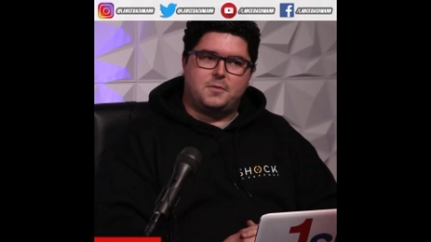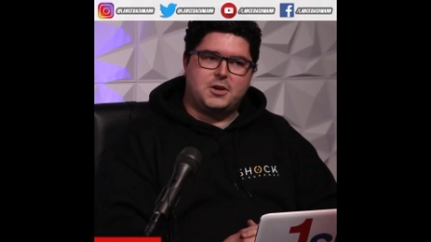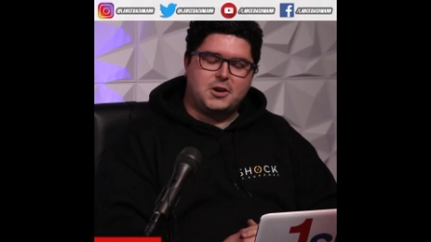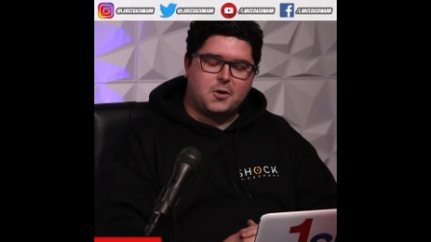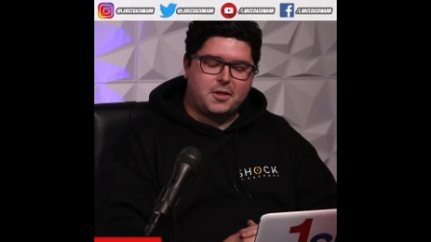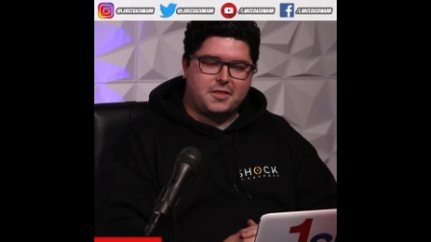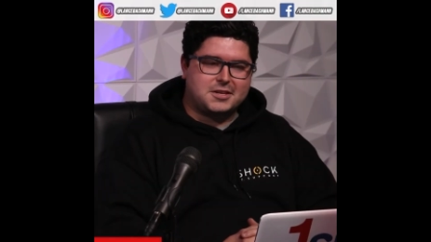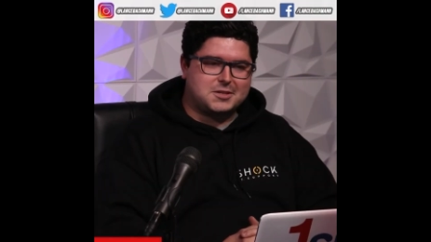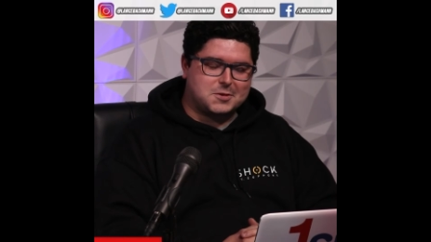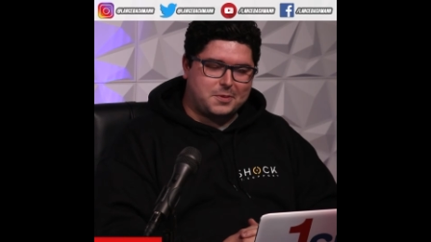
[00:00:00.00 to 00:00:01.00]
we know that this
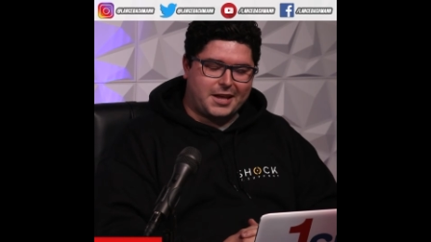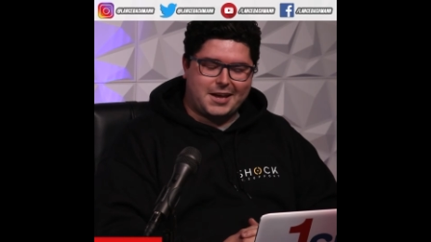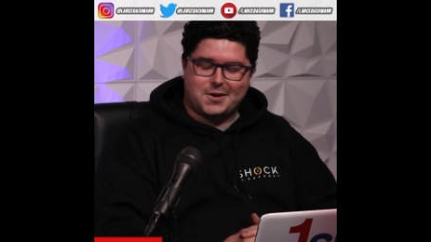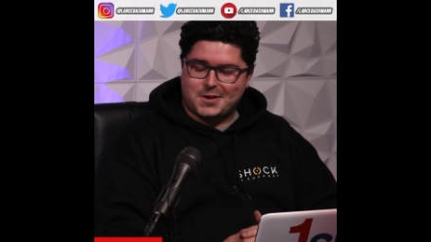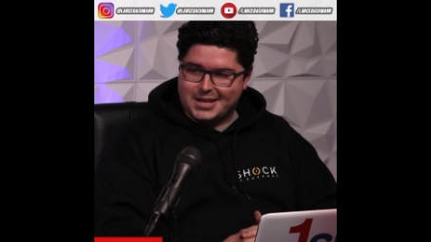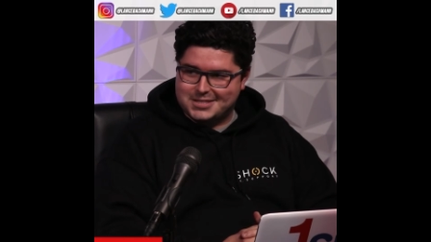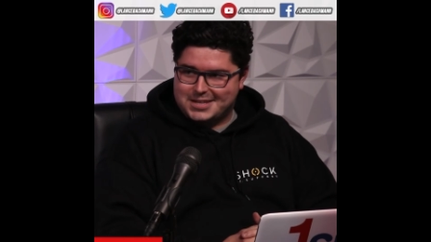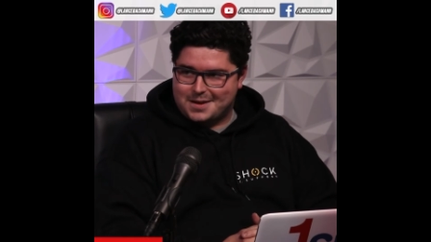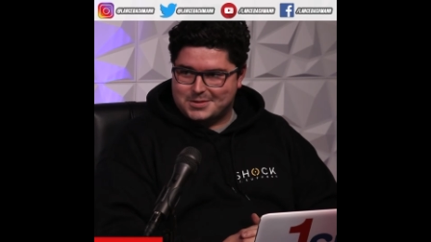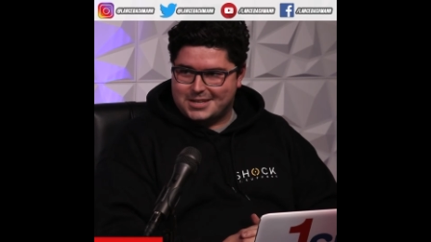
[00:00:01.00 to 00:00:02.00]
is a play going against
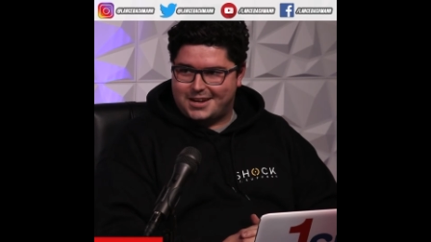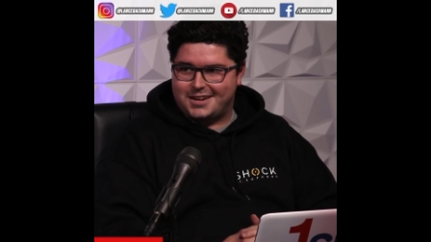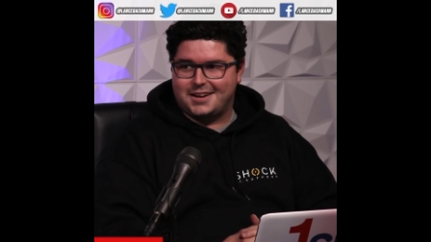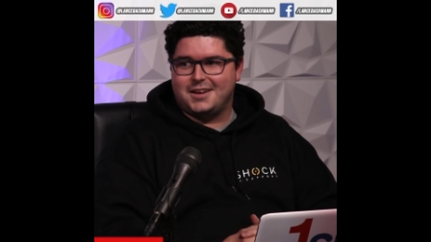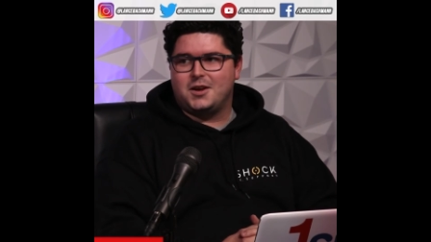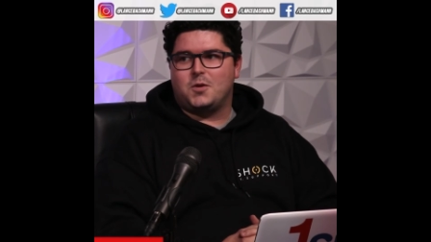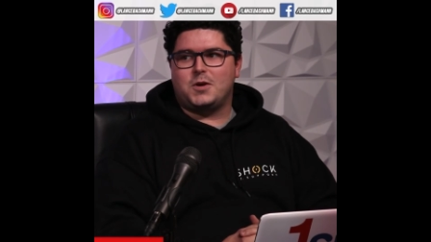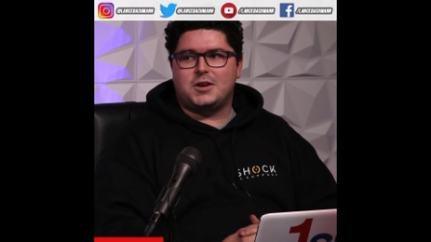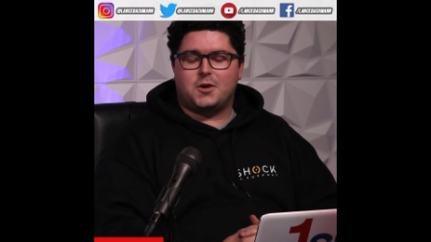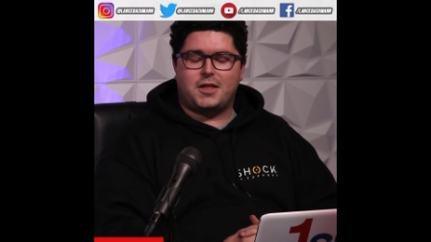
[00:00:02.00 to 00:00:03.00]
Amazon. We
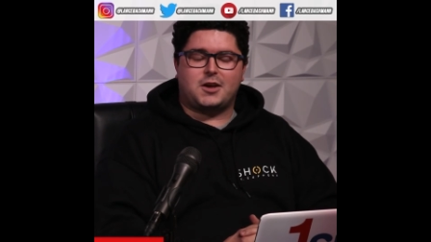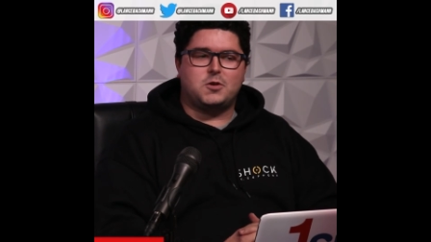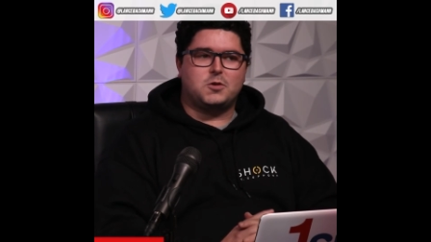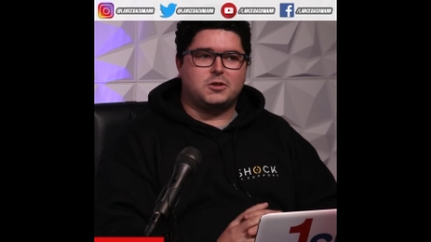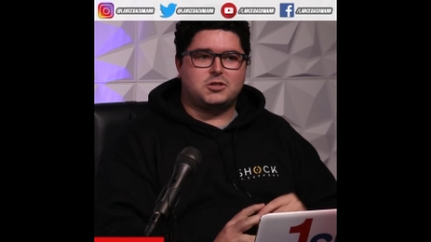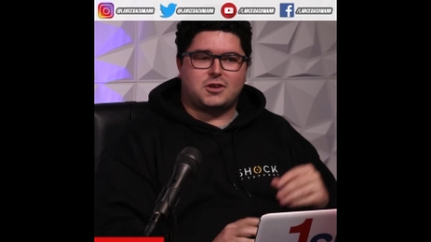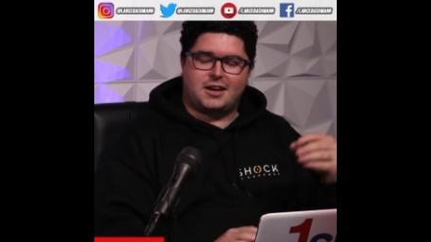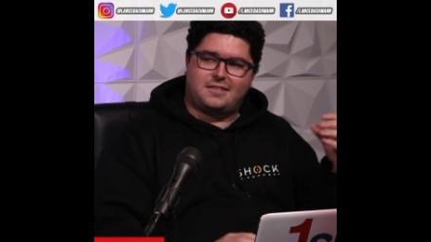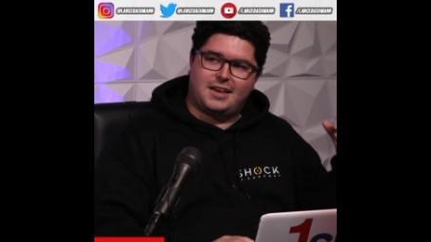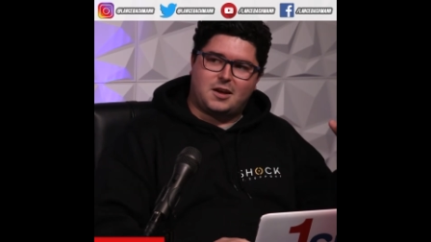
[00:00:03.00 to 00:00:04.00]
know that Google is trying to
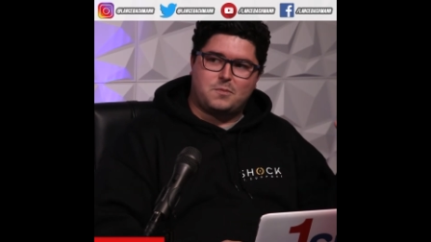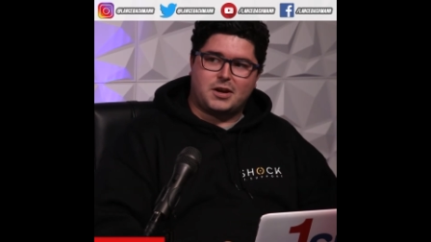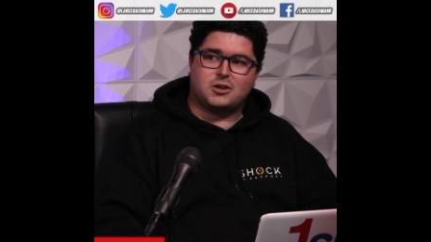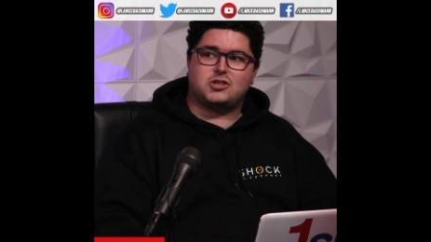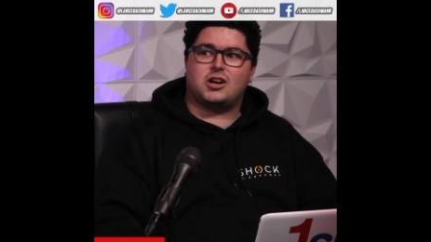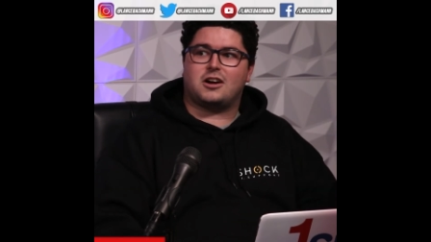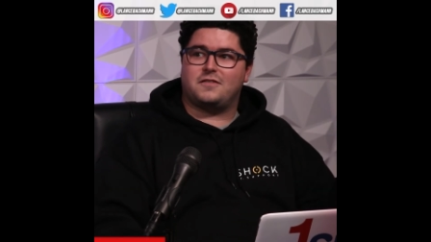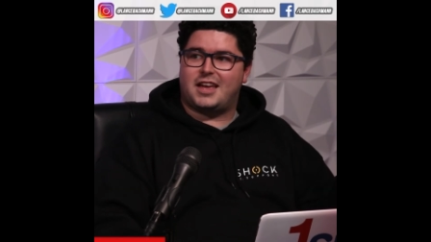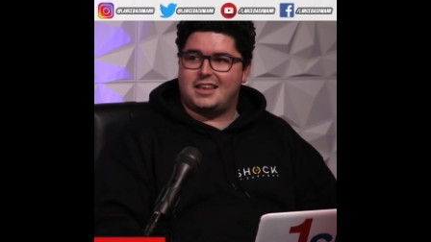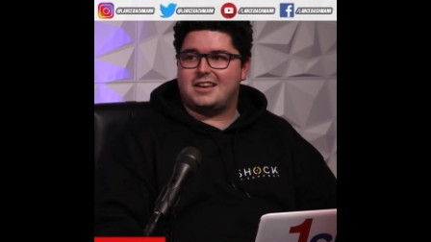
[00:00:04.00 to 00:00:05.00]
take a bigger chunk of
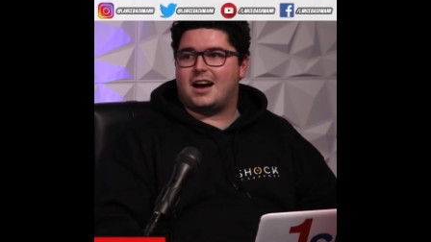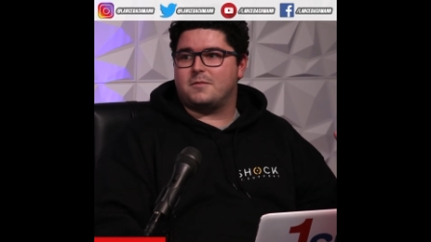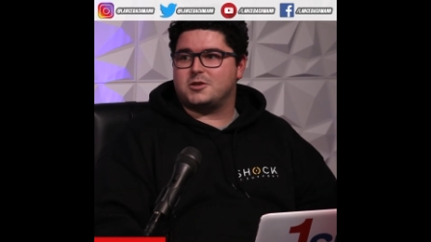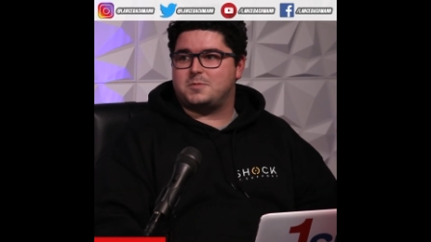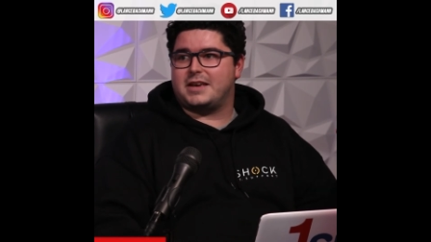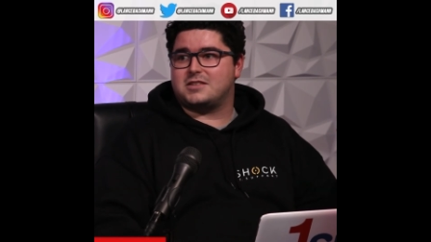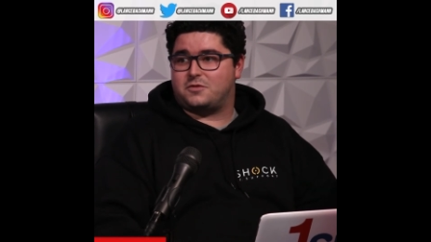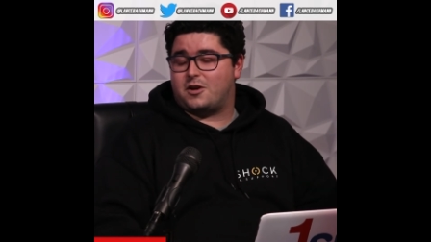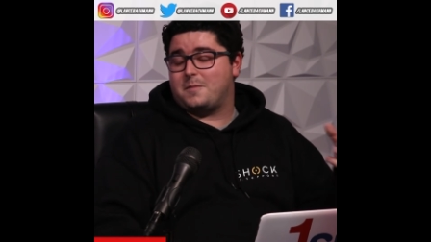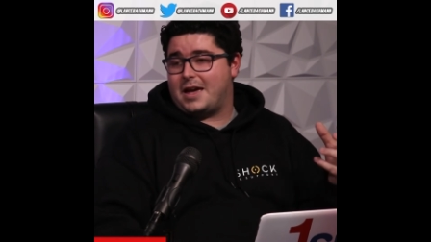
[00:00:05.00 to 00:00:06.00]
that e-commerce space
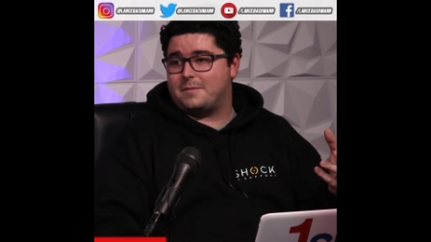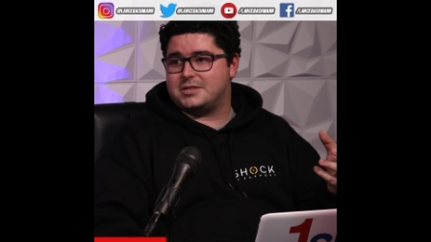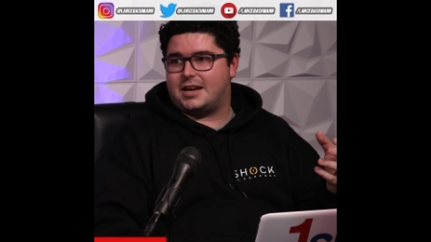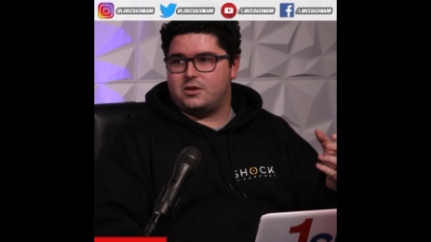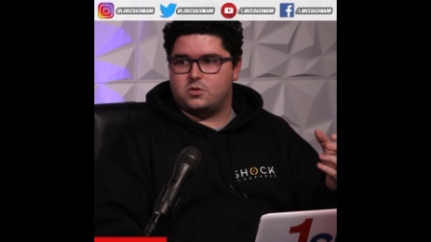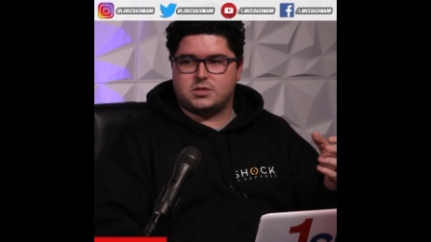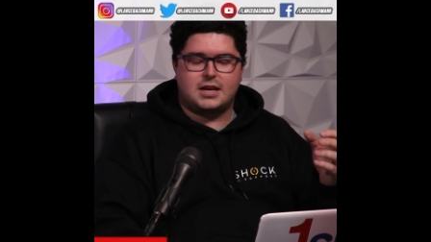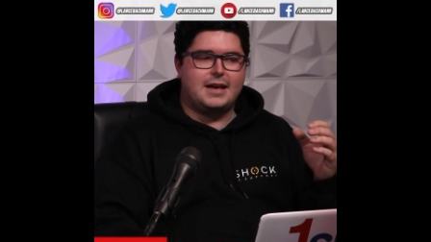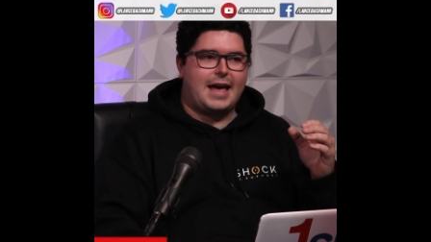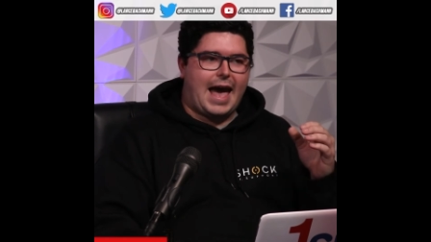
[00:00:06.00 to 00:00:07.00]
from Amazon. They are
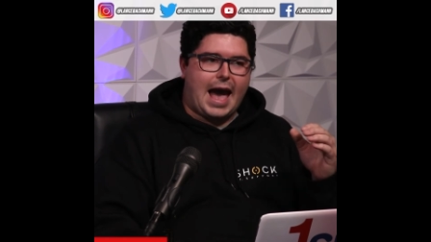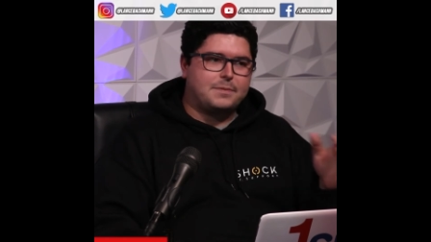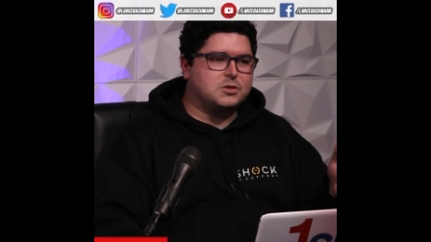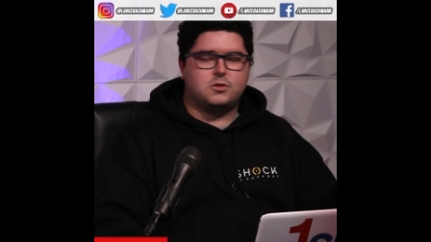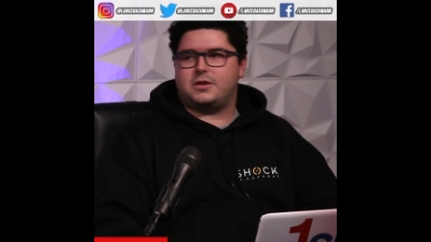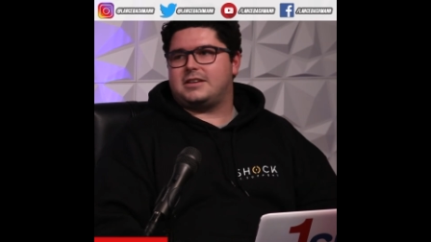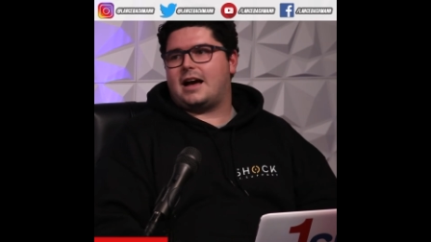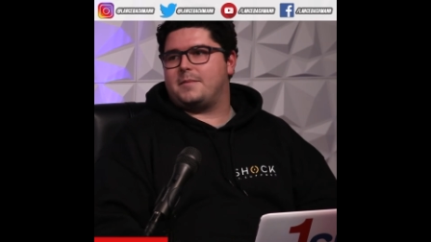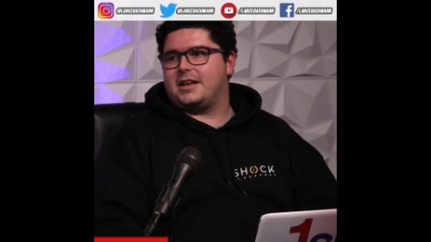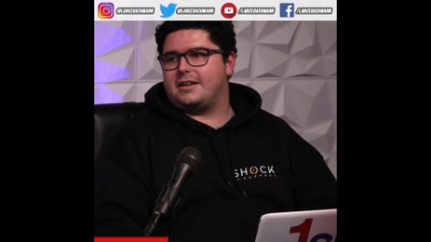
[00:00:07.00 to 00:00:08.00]
absolutely
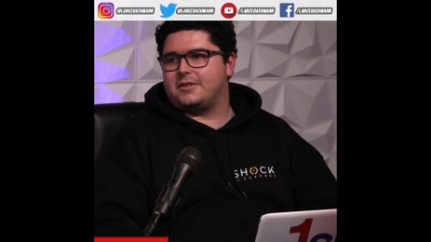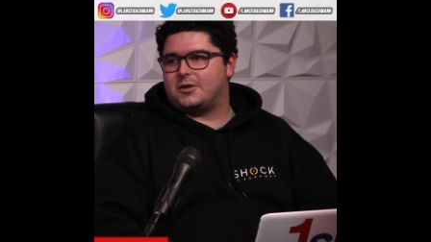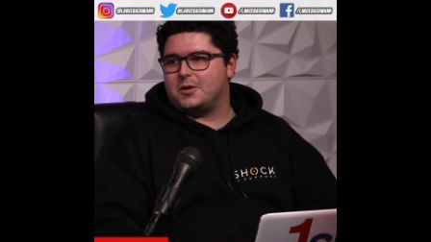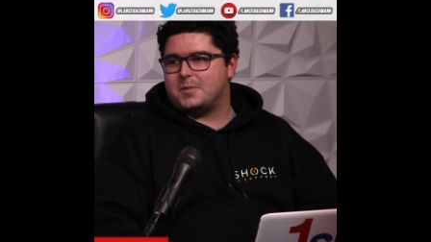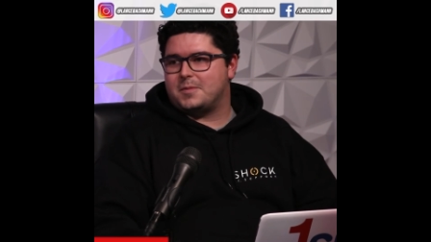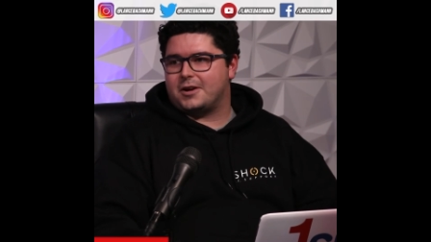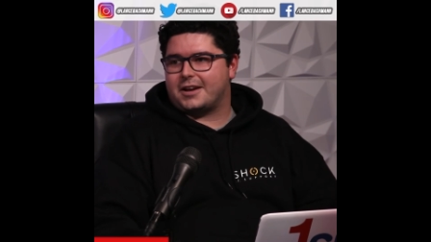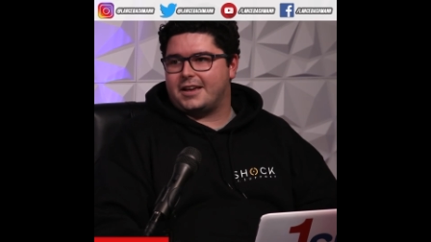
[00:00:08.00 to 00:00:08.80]
dominating the global market.